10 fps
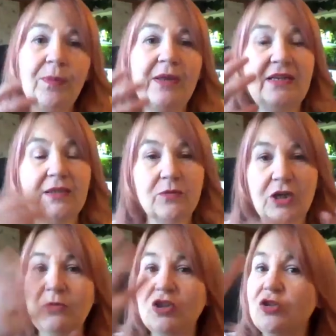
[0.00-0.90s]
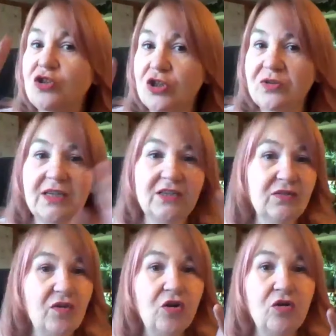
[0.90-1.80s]
happily sometimes use two
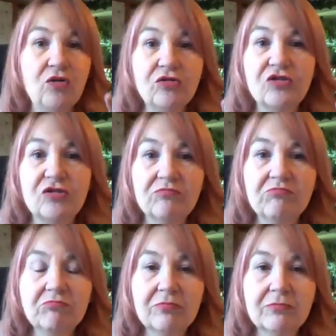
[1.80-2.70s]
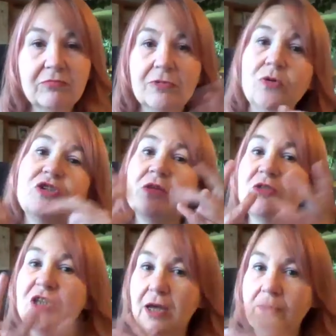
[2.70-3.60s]
sets of oils, or
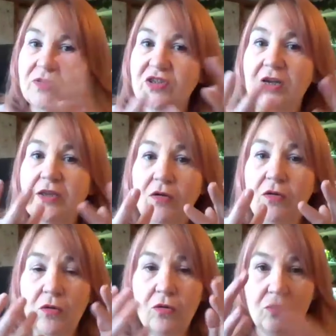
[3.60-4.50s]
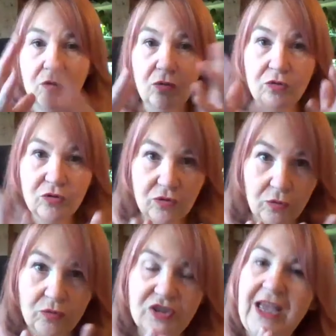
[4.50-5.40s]
sometimes or
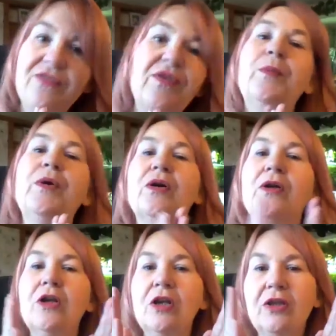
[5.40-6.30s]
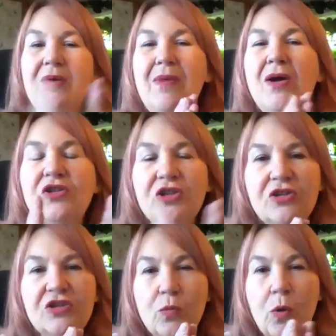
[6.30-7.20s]
together, but
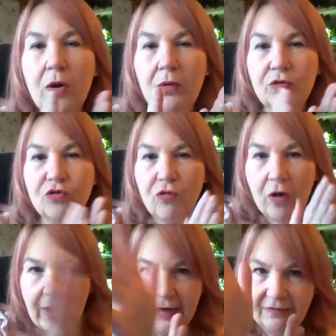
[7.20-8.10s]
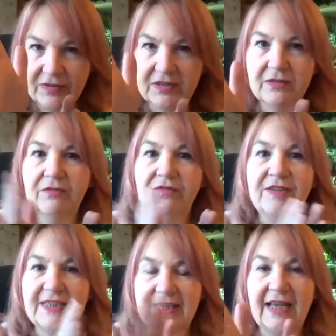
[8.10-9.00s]
emotions are what drives
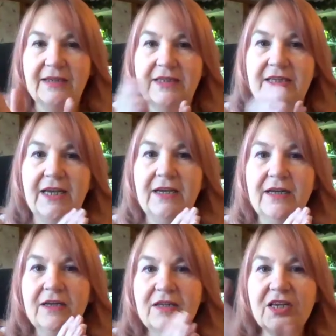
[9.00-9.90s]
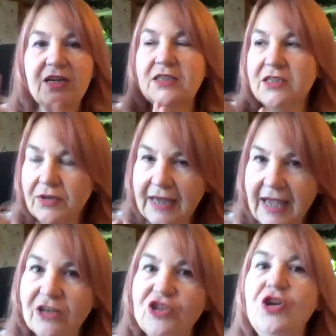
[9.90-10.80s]
physicality. Science is only
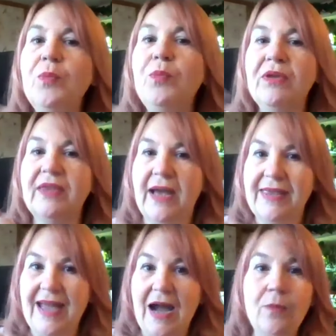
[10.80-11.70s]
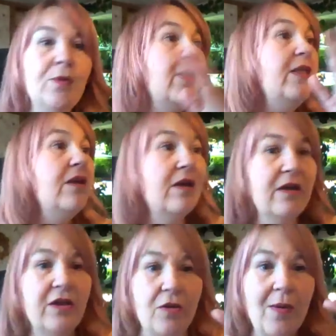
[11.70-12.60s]
catching up with that now, but
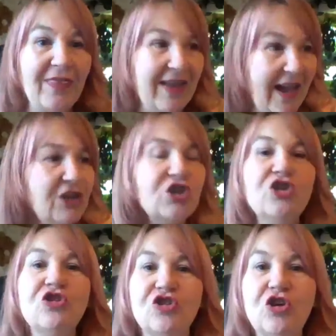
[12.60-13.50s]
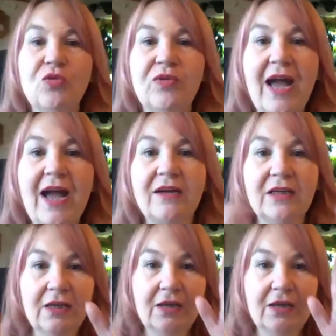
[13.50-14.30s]
the ancients knew that.